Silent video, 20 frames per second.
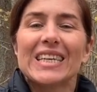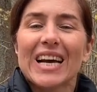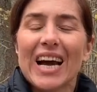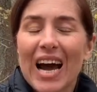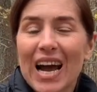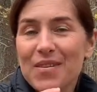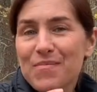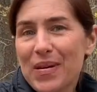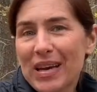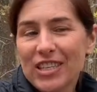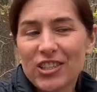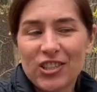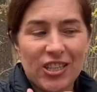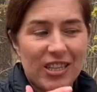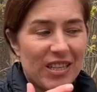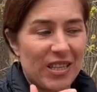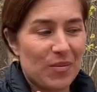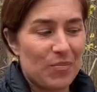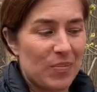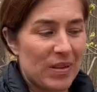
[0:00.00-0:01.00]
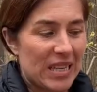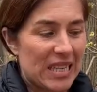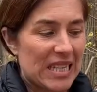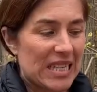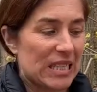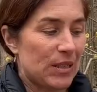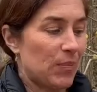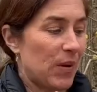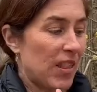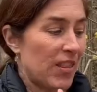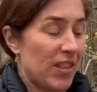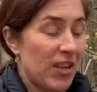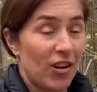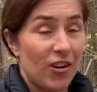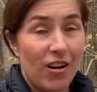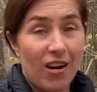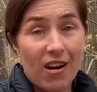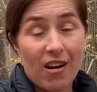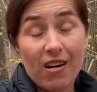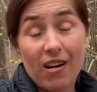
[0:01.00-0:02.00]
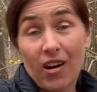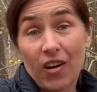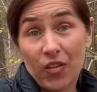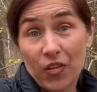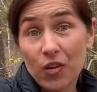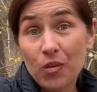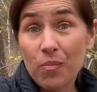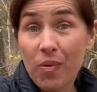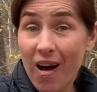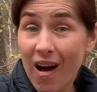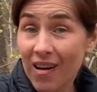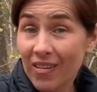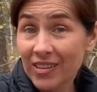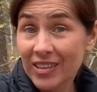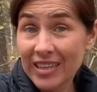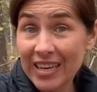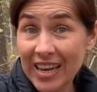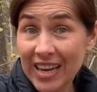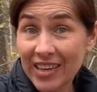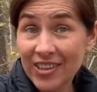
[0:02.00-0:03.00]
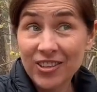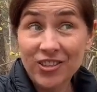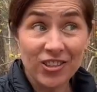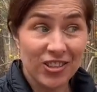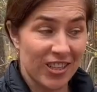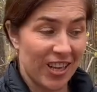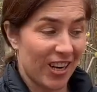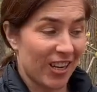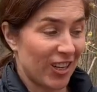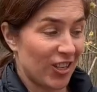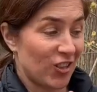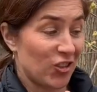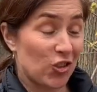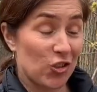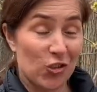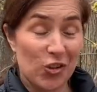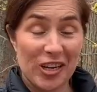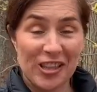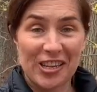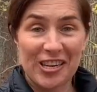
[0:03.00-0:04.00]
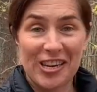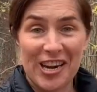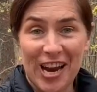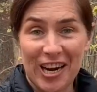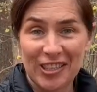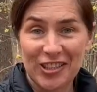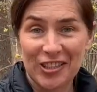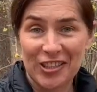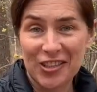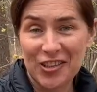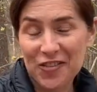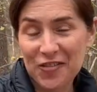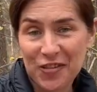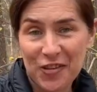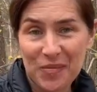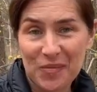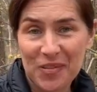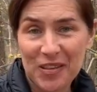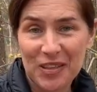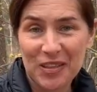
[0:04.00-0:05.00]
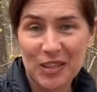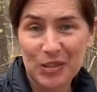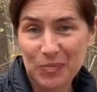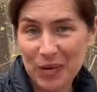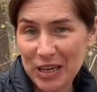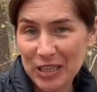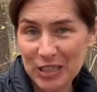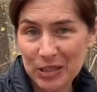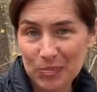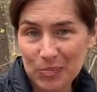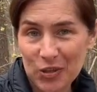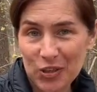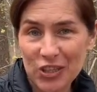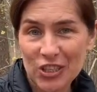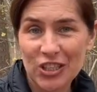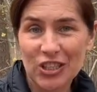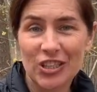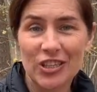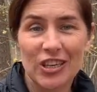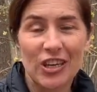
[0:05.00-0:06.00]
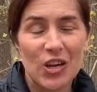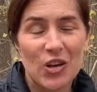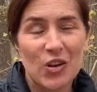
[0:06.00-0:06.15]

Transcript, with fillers: I mentioned the bees, but there are other pollinators that enjoy the nectar from the spice bush